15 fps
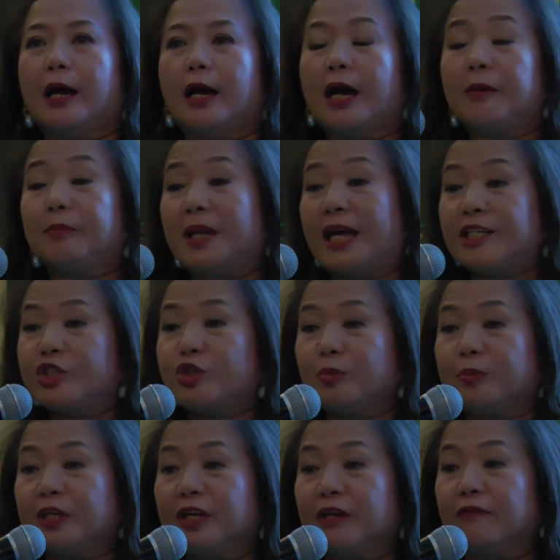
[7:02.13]
I'm blessed to
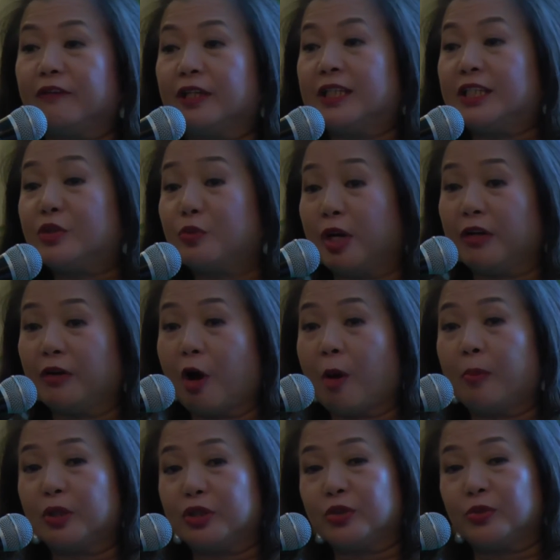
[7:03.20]
be given this rare
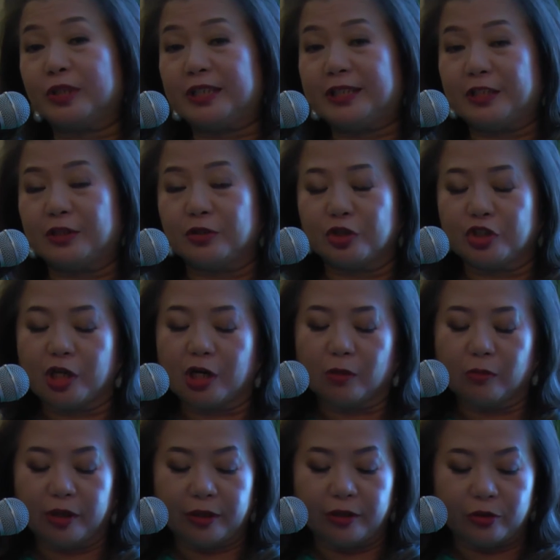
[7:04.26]
opportunity to share
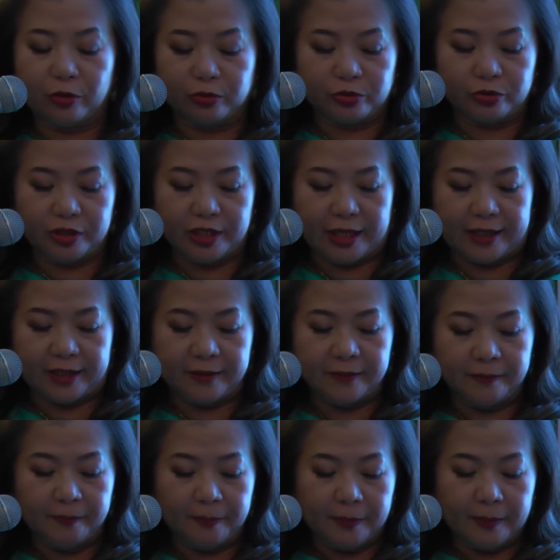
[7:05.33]
with you today
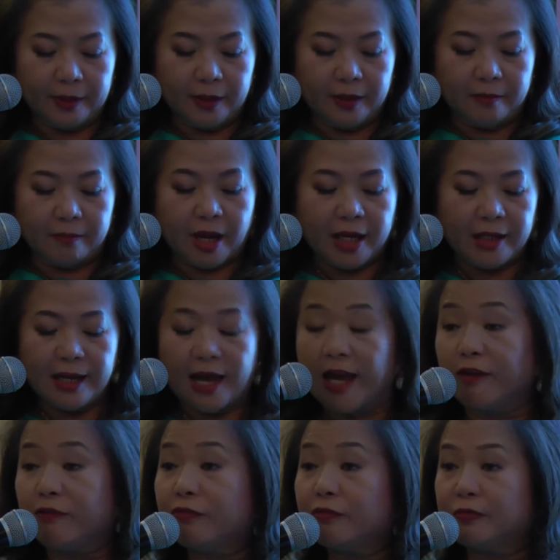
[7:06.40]
my
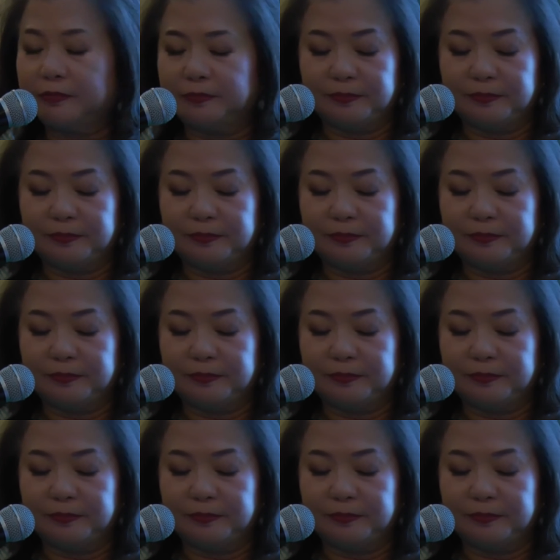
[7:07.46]
life